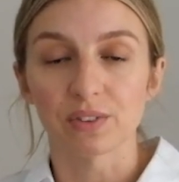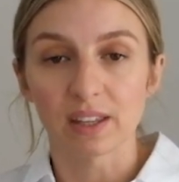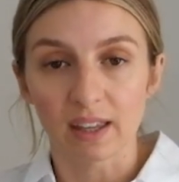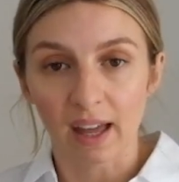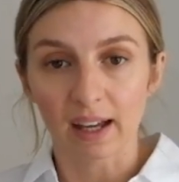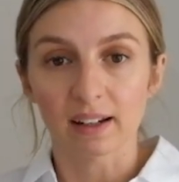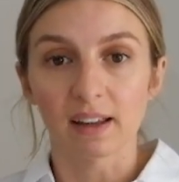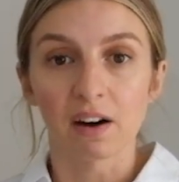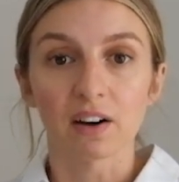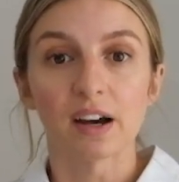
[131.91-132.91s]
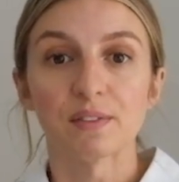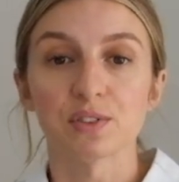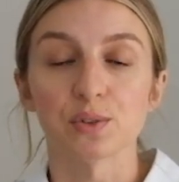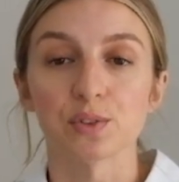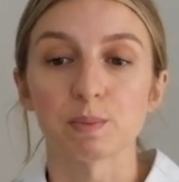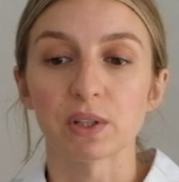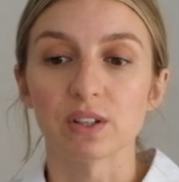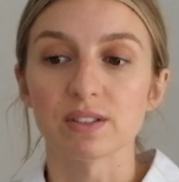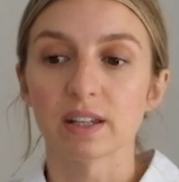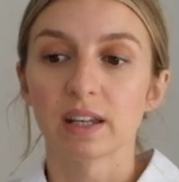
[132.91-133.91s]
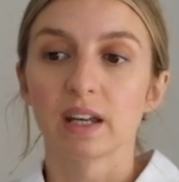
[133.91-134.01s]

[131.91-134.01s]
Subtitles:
the Acne archive stores, because